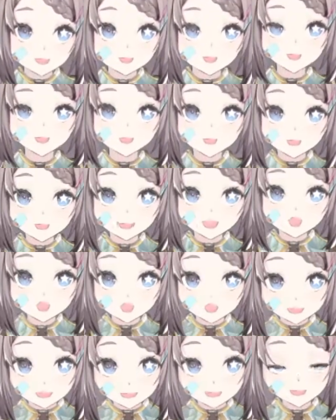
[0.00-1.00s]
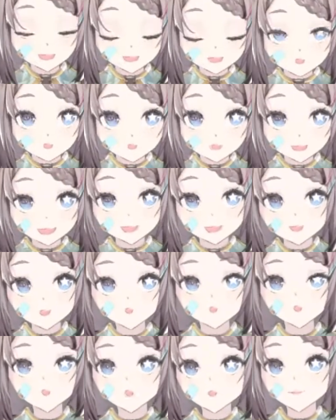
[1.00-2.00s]
And the error is still
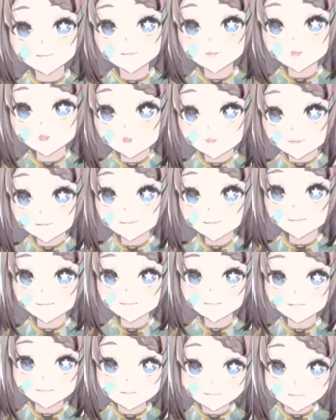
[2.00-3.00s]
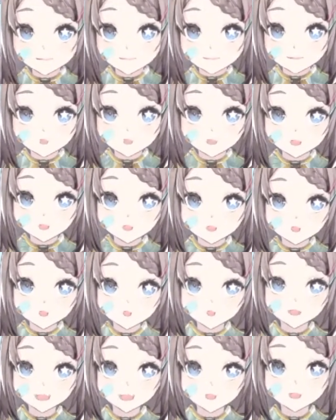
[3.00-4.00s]
there, but now
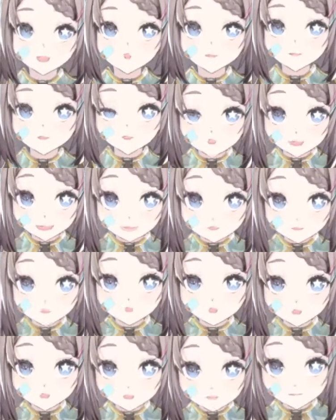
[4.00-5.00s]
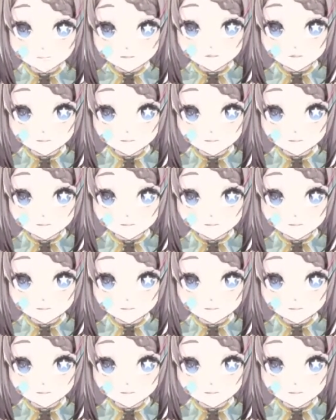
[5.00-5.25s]
that we are actually able to